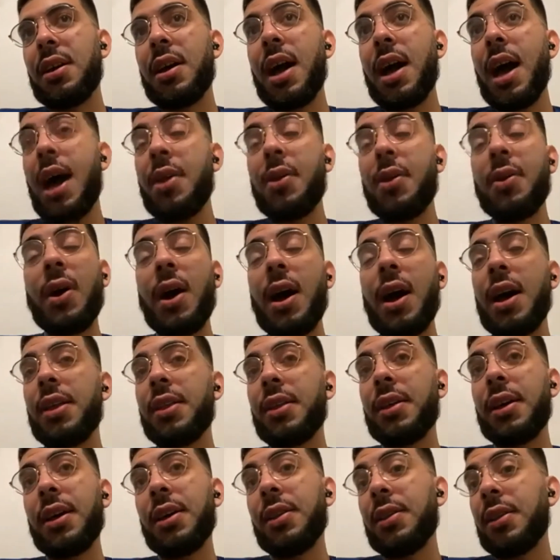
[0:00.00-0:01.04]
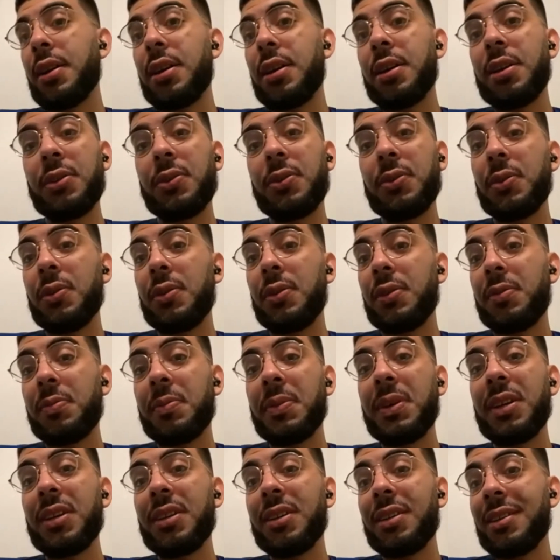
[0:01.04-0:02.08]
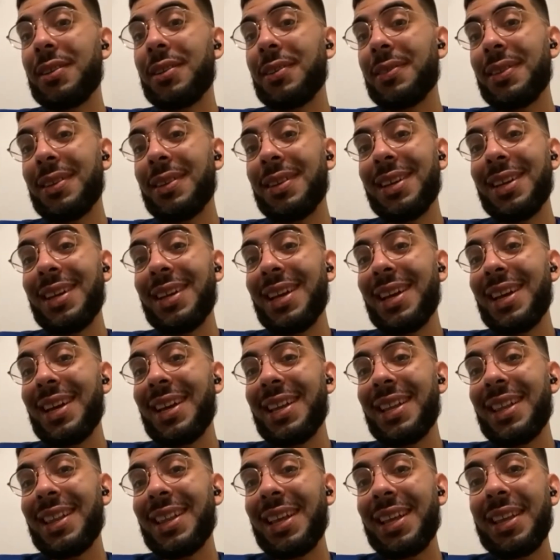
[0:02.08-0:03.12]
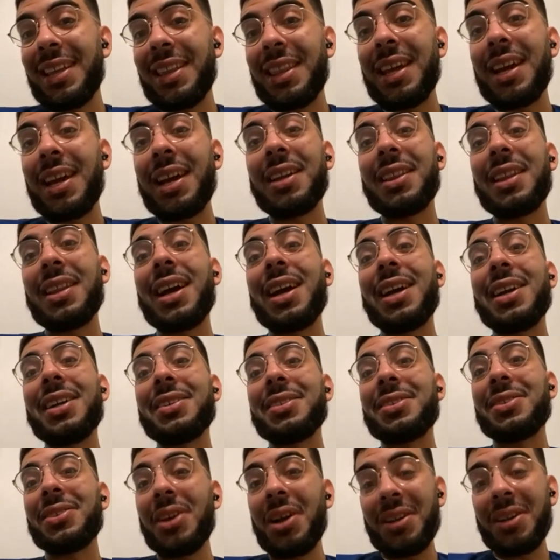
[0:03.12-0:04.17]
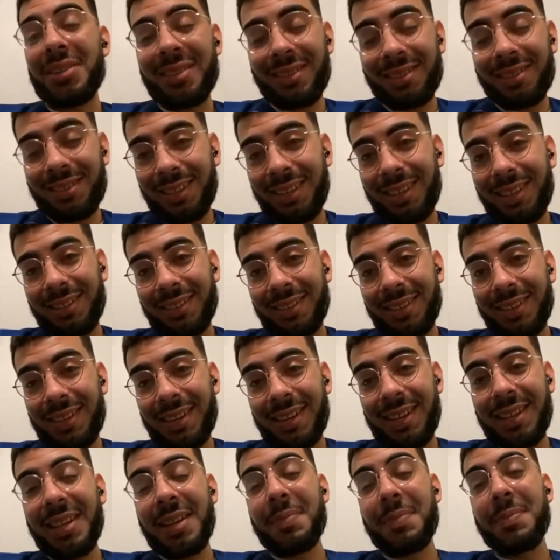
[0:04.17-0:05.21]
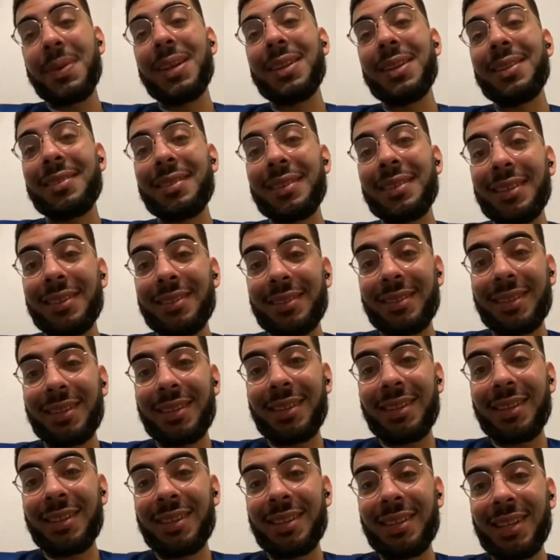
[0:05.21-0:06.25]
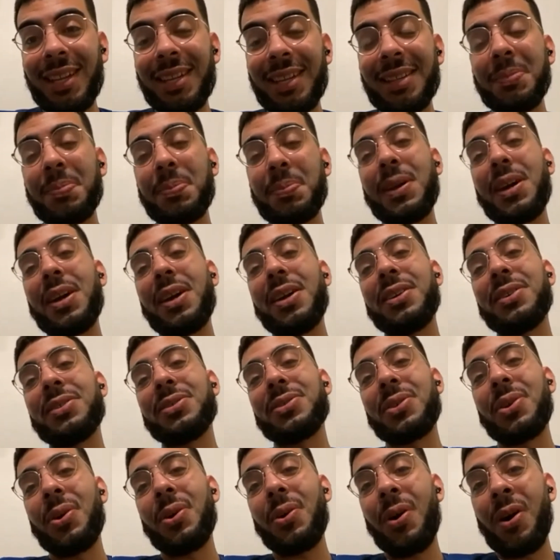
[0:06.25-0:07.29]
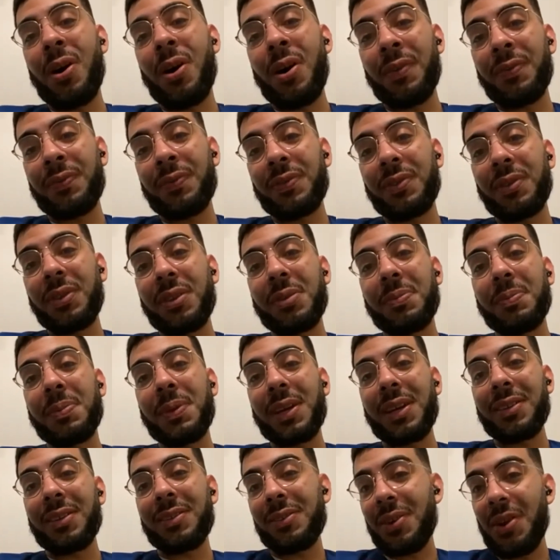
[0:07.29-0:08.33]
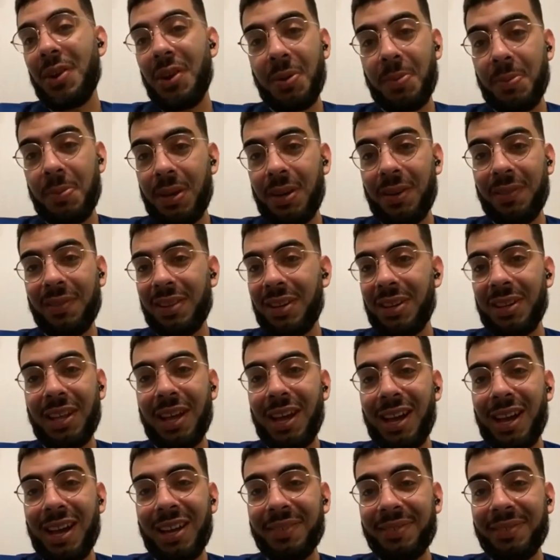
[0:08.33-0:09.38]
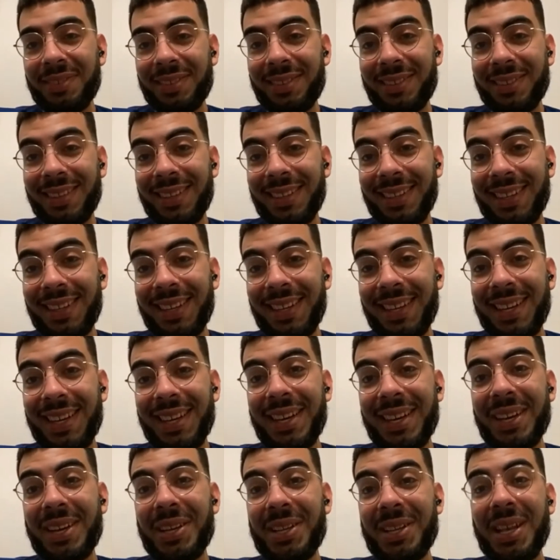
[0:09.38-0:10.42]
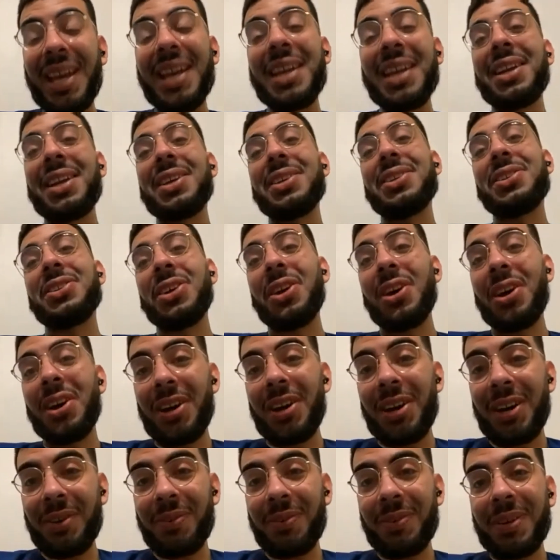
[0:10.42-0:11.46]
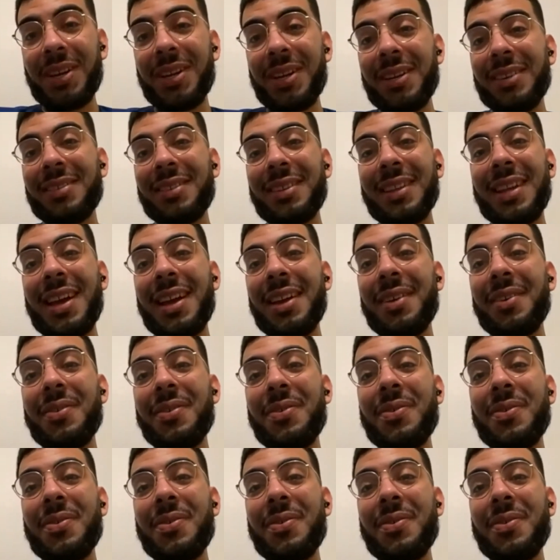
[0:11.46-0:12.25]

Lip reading: I don't know how they're gonna do this, man. They're gonna start the season and then mid-season let the players go off to the biggest tournament of their lives in Qatar, where it's like